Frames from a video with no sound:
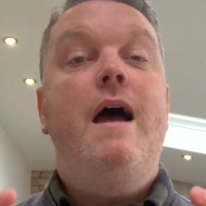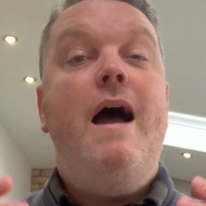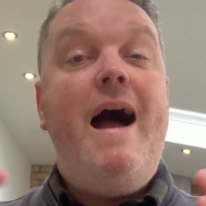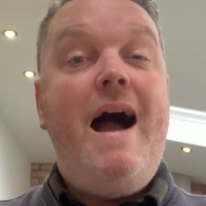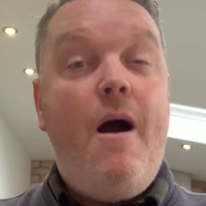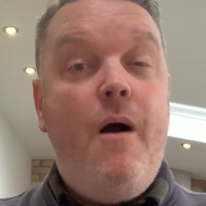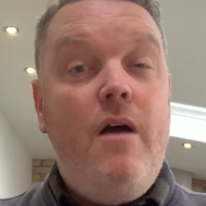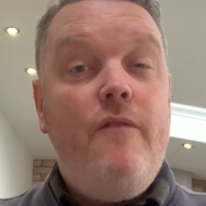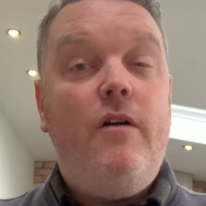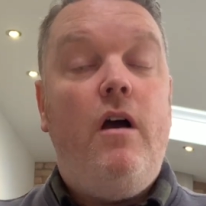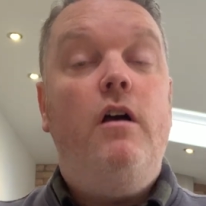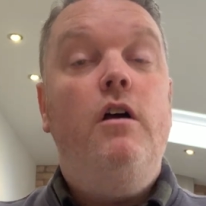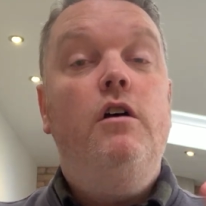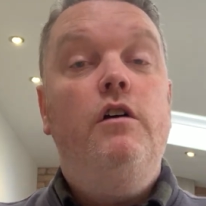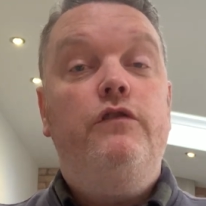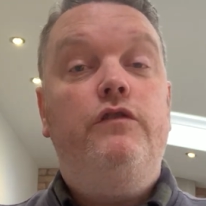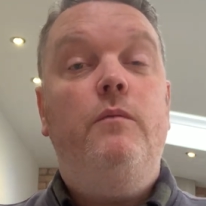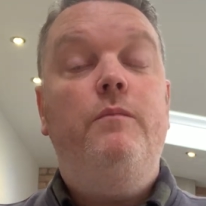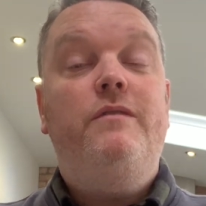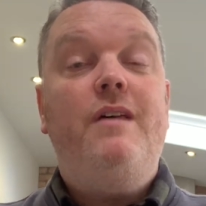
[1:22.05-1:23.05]
However,
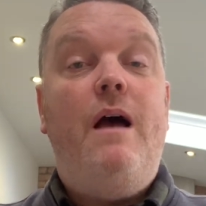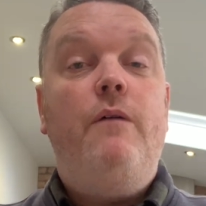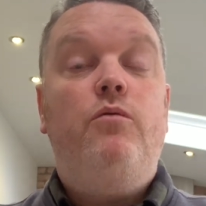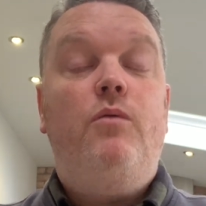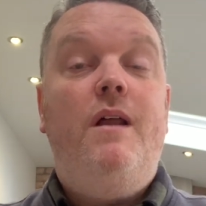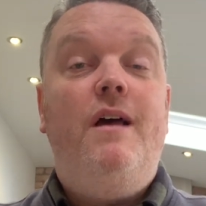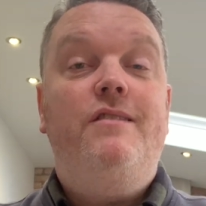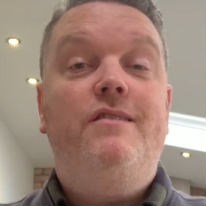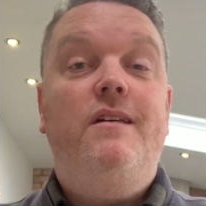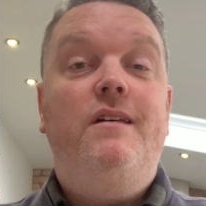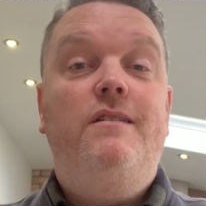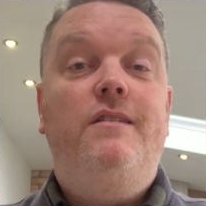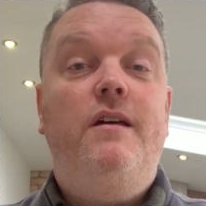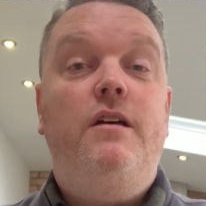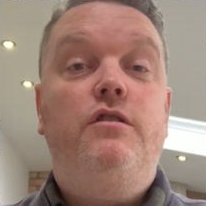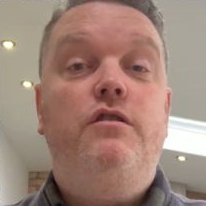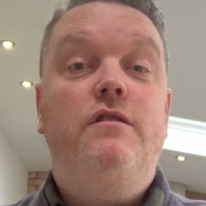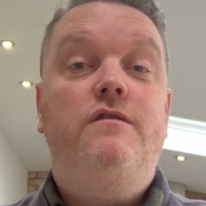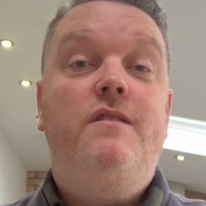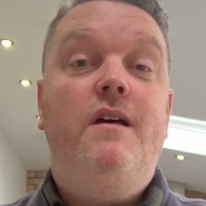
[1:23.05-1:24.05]
sometimes when I see
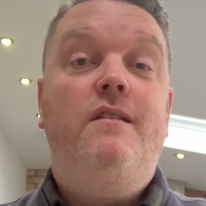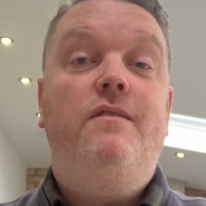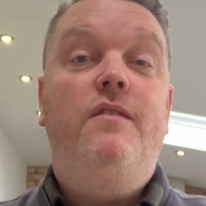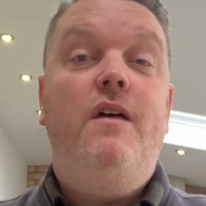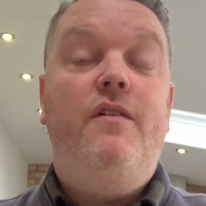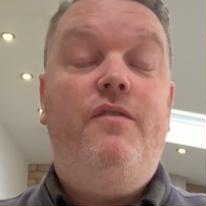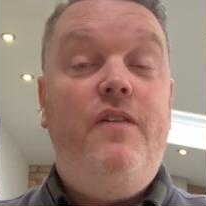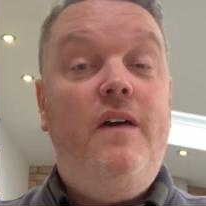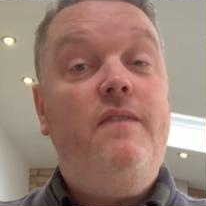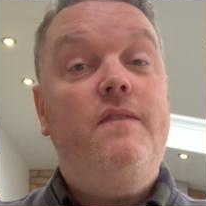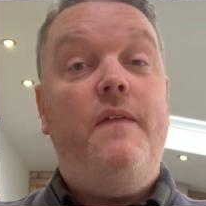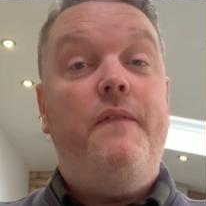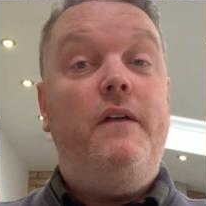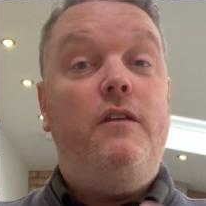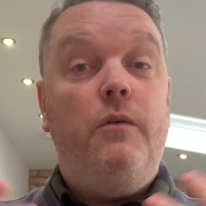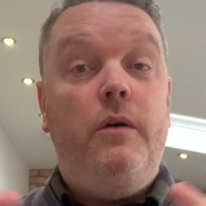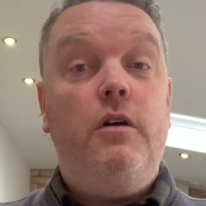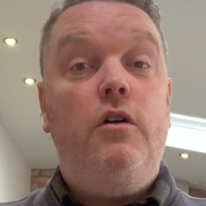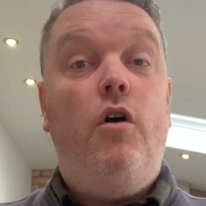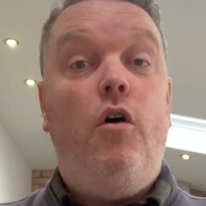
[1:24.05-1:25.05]
teachers, they think that they're
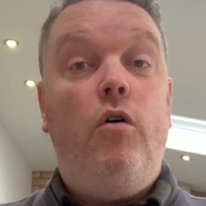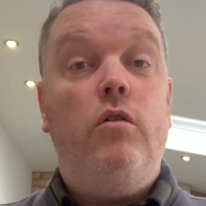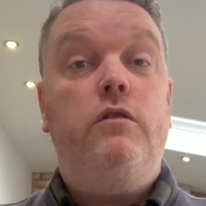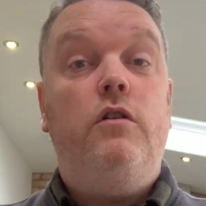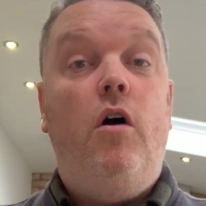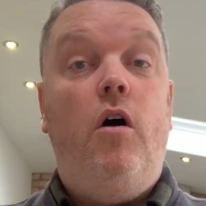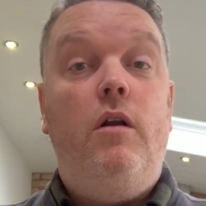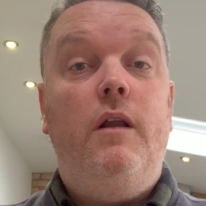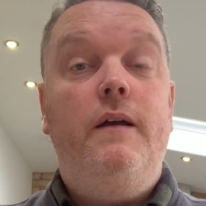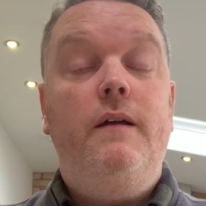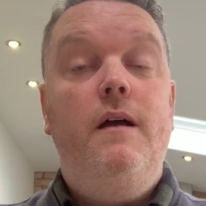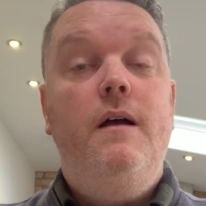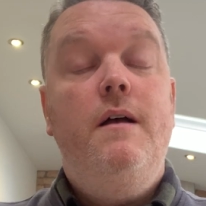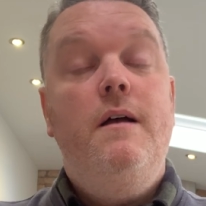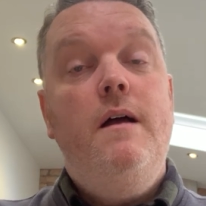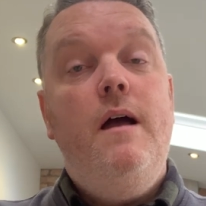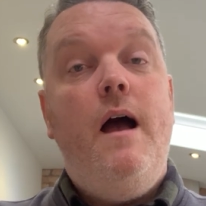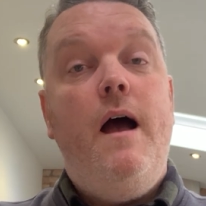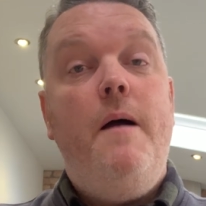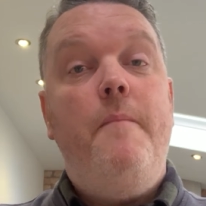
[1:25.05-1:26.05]
doing cold calling
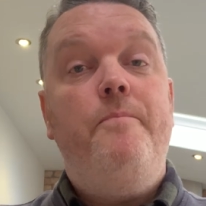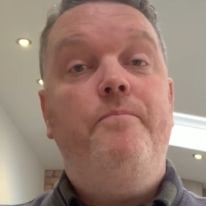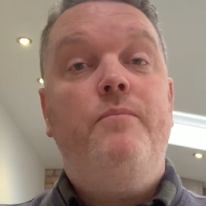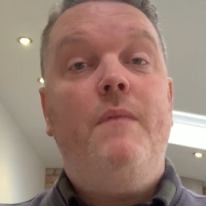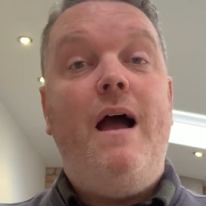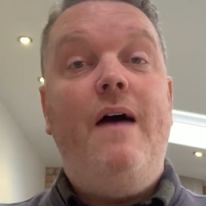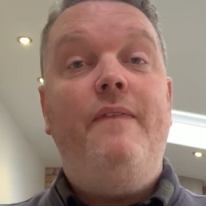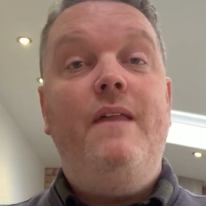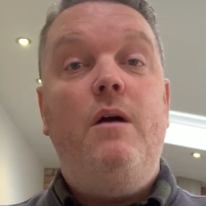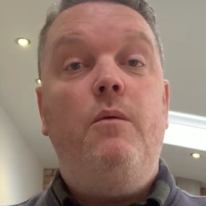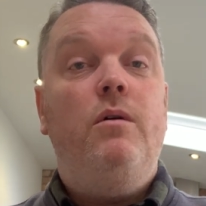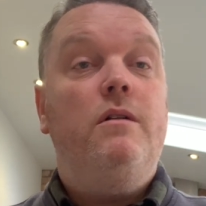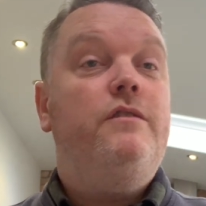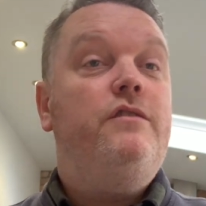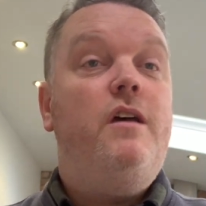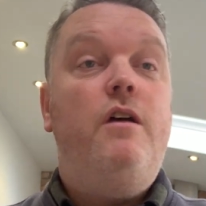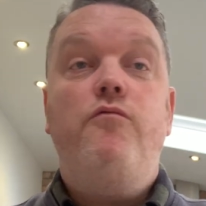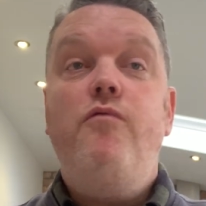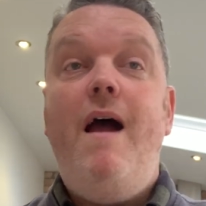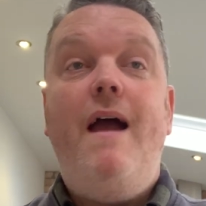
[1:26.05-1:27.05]
and they will
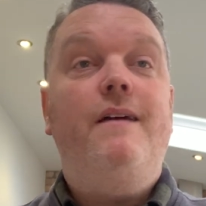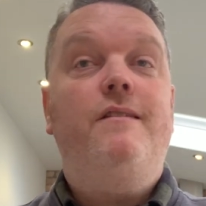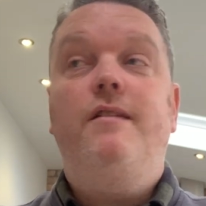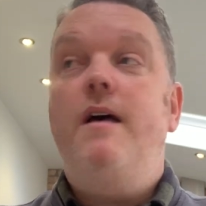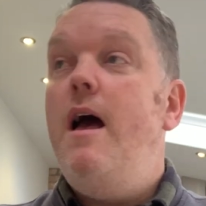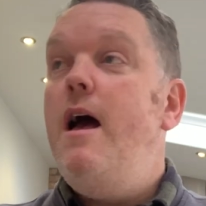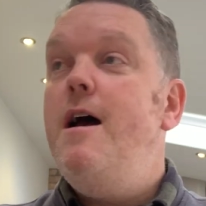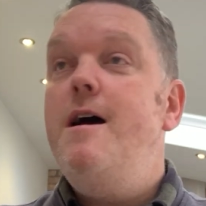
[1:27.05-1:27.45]
say, right,